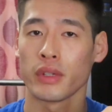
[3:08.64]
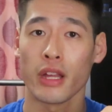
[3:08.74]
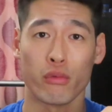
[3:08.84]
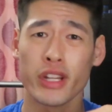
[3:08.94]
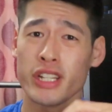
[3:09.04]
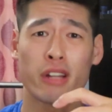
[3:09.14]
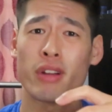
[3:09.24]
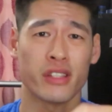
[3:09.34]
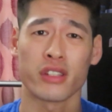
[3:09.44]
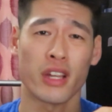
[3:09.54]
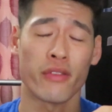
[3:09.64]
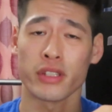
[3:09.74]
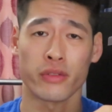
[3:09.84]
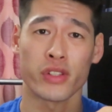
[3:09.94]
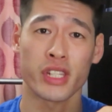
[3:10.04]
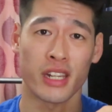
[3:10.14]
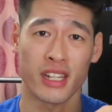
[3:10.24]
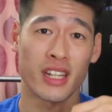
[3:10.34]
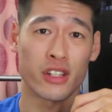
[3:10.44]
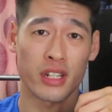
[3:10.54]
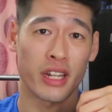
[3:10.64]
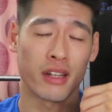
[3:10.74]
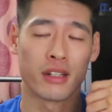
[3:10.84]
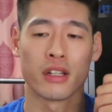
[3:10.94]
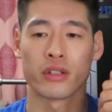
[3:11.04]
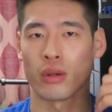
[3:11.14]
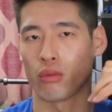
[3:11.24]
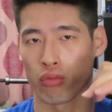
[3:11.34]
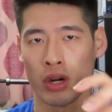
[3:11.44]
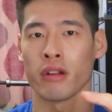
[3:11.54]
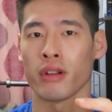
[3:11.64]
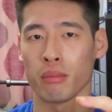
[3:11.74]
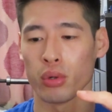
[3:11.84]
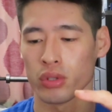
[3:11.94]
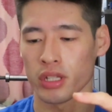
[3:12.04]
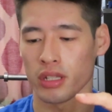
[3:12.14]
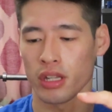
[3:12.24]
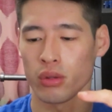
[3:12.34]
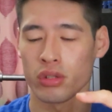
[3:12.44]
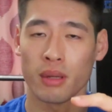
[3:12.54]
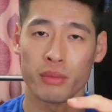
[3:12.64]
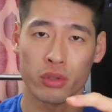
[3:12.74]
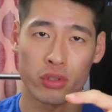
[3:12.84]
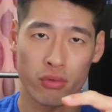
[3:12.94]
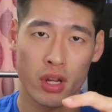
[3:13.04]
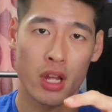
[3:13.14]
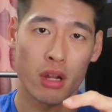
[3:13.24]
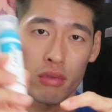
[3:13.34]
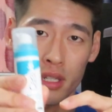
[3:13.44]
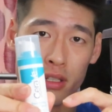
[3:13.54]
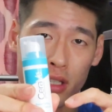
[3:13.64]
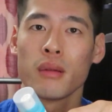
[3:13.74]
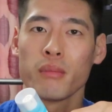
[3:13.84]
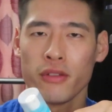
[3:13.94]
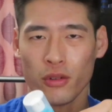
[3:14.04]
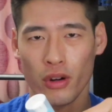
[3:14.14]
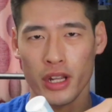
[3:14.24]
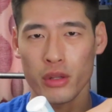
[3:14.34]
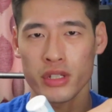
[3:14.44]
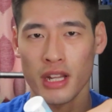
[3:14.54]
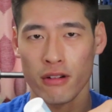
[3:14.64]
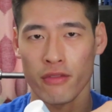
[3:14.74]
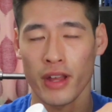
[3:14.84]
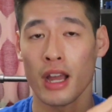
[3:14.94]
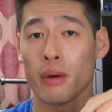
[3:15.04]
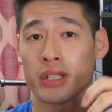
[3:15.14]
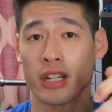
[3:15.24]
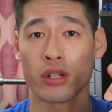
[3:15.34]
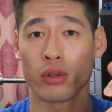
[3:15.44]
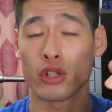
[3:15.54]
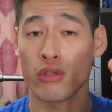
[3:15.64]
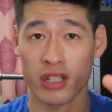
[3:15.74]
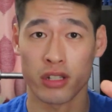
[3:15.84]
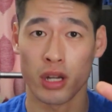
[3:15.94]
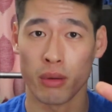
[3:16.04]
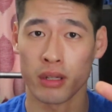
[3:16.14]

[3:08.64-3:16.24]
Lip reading: It regenerates the surface of your skin essentially. So really, really important that you use some sort of retinol. Before I used CeraVe, I was actually on tretinoin,